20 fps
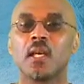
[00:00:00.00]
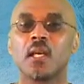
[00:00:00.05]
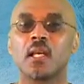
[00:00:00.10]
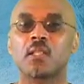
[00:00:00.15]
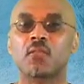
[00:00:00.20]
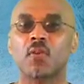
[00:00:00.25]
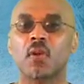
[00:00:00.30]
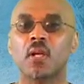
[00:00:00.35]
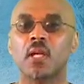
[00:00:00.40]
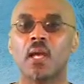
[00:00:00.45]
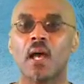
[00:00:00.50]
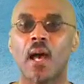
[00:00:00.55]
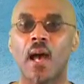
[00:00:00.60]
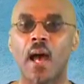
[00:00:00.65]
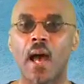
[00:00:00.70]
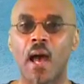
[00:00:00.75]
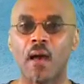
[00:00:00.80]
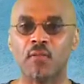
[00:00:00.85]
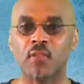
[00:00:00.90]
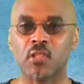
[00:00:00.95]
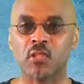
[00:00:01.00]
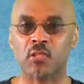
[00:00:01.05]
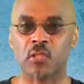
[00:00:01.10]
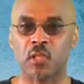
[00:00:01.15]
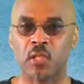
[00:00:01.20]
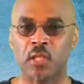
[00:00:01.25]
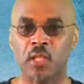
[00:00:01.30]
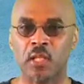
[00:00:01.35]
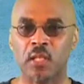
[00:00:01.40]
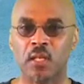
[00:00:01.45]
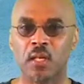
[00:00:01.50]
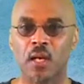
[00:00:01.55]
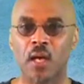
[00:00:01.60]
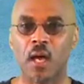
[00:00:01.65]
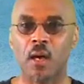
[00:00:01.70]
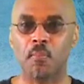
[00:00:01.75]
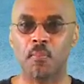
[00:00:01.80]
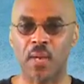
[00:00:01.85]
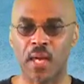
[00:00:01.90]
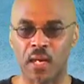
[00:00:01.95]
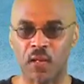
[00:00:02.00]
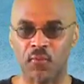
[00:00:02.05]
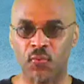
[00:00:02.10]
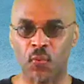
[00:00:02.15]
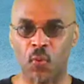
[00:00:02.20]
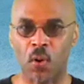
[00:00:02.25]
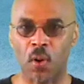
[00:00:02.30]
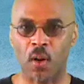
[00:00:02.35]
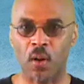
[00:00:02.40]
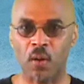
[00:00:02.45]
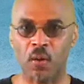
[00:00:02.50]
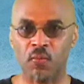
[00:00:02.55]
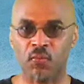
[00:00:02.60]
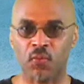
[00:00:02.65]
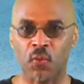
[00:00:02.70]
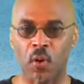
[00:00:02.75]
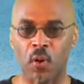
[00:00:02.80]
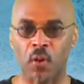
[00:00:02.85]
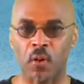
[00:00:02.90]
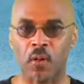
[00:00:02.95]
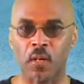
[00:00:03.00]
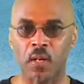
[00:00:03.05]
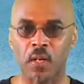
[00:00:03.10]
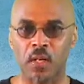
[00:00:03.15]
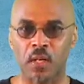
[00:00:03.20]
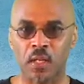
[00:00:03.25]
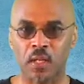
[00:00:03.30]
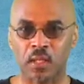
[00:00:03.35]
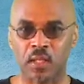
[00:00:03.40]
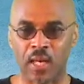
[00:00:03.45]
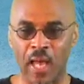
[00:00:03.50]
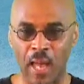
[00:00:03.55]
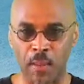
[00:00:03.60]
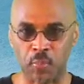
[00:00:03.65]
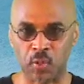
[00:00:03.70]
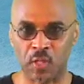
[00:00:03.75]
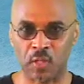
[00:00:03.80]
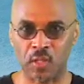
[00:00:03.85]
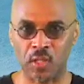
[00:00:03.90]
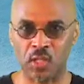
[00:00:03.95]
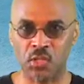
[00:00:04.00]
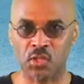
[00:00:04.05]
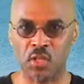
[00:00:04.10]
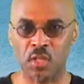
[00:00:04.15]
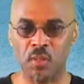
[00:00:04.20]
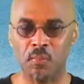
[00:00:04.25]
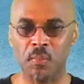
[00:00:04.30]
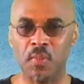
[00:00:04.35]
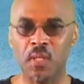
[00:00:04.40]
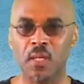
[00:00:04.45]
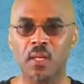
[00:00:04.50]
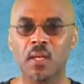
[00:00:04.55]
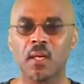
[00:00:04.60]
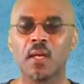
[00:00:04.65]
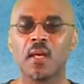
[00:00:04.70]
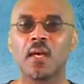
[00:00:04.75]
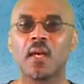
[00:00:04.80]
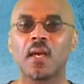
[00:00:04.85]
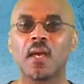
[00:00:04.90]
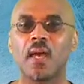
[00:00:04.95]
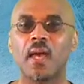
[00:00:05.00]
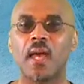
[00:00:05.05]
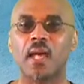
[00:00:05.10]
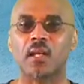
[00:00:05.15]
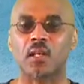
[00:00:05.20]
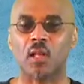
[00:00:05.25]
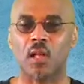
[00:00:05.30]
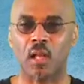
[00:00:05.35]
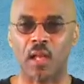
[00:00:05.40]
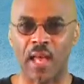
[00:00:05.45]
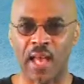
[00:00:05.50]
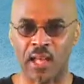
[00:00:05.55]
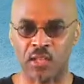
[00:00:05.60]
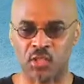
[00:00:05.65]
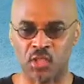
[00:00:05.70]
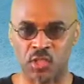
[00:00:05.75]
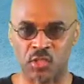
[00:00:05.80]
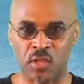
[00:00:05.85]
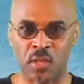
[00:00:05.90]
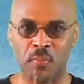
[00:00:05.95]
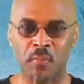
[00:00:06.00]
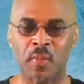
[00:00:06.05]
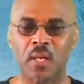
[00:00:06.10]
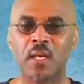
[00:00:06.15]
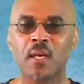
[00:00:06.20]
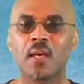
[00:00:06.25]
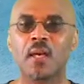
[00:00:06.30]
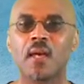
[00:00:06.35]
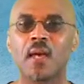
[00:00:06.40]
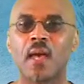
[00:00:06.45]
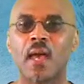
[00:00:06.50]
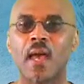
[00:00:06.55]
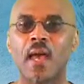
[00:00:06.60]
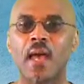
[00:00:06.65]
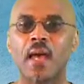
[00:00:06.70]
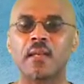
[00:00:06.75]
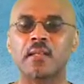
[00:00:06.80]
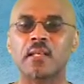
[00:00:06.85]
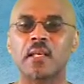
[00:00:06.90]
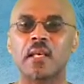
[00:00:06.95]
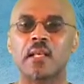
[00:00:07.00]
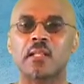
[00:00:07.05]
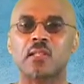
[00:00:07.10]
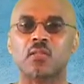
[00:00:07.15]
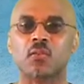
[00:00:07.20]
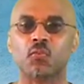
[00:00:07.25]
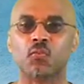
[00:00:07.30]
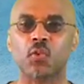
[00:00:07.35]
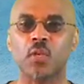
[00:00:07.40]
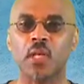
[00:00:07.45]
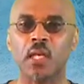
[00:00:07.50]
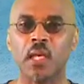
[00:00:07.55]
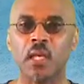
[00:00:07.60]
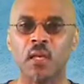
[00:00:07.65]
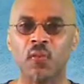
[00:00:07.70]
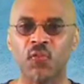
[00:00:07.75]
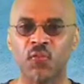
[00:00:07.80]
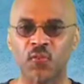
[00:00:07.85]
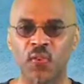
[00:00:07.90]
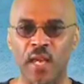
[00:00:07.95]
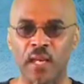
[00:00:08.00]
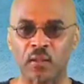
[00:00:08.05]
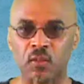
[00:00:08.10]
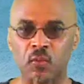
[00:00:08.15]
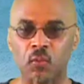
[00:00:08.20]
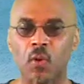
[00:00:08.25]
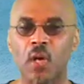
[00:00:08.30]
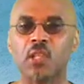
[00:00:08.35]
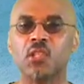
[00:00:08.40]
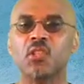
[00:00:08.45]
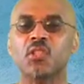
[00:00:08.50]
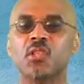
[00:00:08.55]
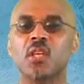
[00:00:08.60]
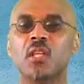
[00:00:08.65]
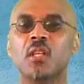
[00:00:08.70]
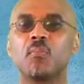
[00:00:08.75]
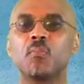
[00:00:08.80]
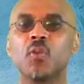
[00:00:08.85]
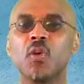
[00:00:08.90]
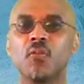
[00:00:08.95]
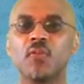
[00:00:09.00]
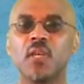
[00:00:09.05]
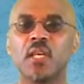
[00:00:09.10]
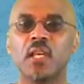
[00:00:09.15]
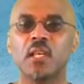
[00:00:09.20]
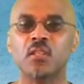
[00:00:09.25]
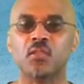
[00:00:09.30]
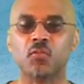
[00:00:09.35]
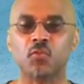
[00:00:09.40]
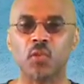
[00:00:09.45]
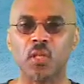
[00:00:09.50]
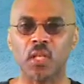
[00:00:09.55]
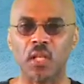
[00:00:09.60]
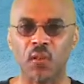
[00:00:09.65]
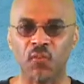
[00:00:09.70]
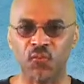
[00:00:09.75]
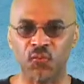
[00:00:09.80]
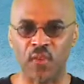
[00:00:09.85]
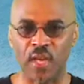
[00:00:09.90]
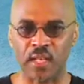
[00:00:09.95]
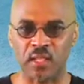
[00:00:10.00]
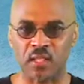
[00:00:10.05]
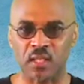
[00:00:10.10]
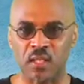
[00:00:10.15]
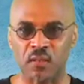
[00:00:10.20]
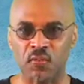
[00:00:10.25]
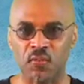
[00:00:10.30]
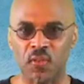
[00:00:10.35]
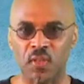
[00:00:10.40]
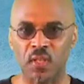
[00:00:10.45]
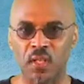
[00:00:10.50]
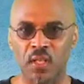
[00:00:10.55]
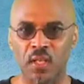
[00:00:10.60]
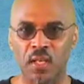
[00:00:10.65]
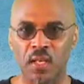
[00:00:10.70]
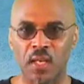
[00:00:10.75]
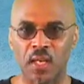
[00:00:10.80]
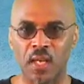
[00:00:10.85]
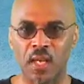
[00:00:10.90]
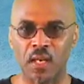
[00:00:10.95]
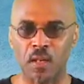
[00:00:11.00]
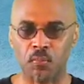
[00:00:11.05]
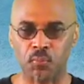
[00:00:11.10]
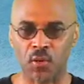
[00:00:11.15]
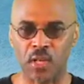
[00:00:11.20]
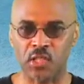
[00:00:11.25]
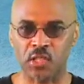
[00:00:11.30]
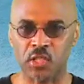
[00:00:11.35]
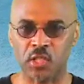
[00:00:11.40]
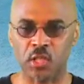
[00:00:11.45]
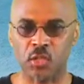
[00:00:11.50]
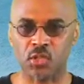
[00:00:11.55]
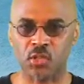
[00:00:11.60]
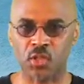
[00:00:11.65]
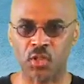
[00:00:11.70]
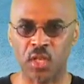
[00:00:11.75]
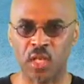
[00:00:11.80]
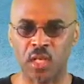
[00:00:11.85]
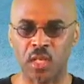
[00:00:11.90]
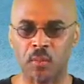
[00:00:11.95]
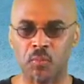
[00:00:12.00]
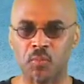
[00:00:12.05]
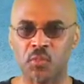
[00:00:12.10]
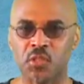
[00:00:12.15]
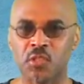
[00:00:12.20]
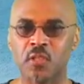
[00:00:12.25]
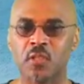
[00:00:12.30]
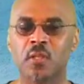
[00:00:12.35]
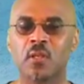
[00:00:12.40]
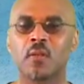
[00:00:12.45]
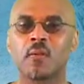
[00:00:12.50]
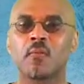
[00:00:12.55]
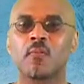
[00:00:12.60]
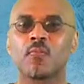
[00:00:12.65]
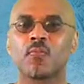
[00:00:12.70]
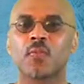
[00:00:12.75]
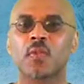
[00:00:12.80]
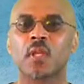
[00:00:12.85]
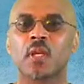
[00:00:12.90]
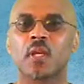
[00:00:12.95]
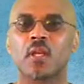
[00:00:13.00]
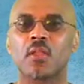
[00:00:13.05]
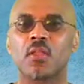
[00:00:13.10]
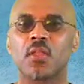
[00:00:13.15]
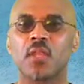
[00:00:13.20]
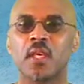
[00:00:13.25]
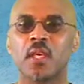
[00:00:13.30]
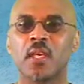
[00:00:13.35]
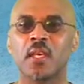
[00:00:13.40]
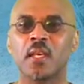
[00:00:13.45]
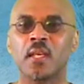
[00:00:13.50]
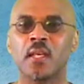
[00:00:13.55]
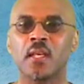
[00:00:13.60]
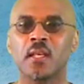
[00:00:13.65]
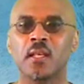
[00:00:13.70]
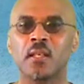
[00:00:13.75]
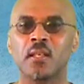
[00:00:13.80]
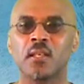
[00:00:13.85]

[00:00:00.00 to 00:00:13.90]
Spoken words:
is very obviously a metaphor for capitalism and classism. And it's really I should say the movie is really effective in embracing those themes. The